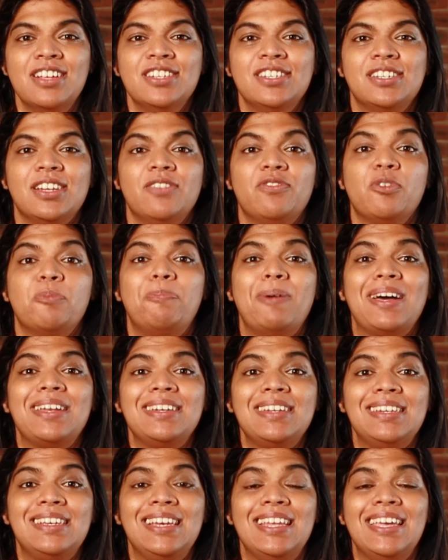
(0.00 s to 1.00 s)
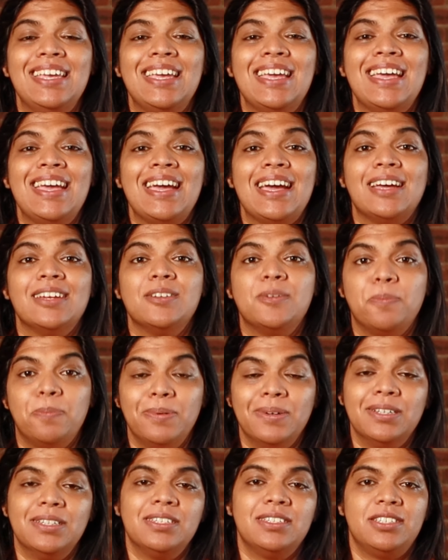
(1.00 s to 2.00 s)
to live abundantly, and
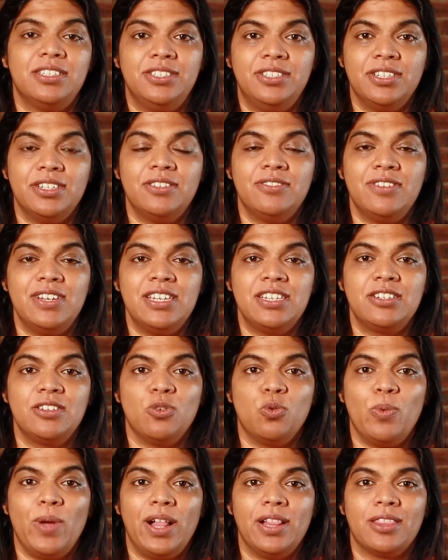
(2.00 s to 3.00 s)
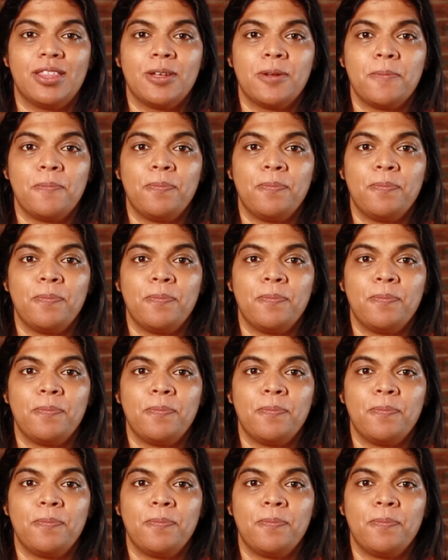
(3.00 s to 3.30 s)
build generational wealth.